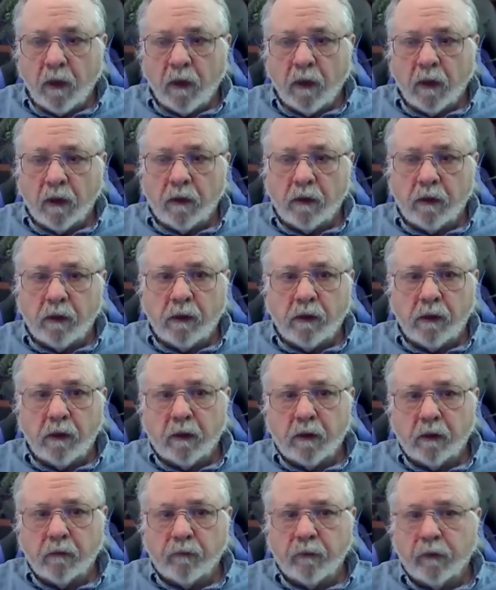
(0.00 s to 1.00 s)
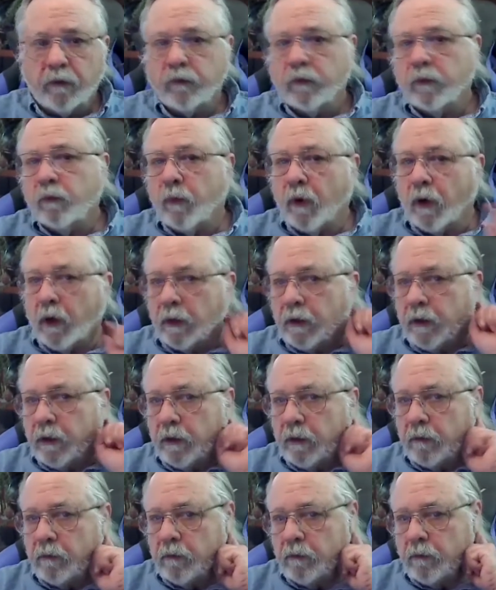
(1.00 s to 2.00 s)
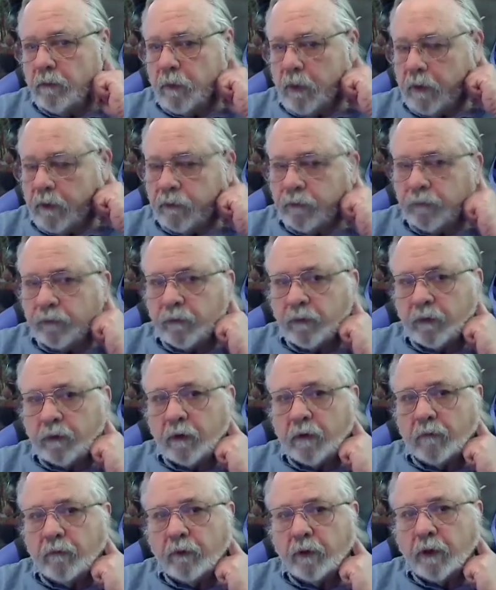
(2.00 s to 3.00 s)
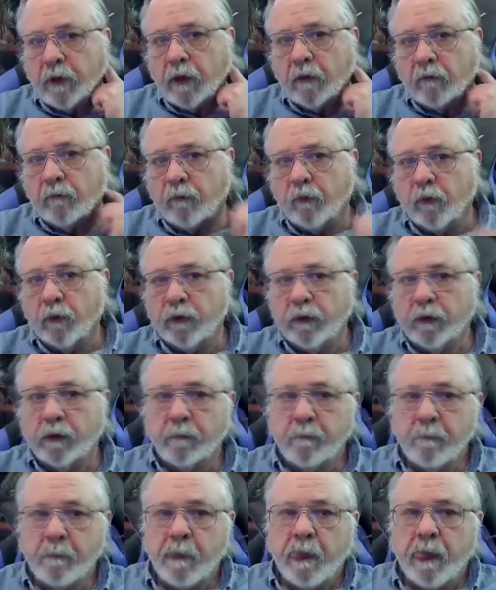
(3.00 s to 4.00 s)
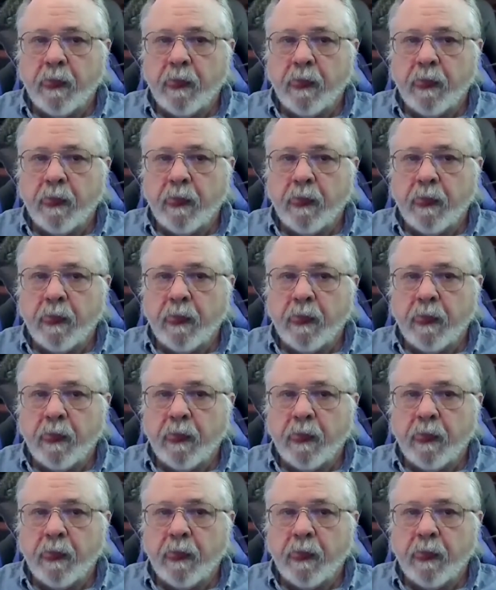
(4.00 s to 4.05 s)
In the individual market, that's cover California.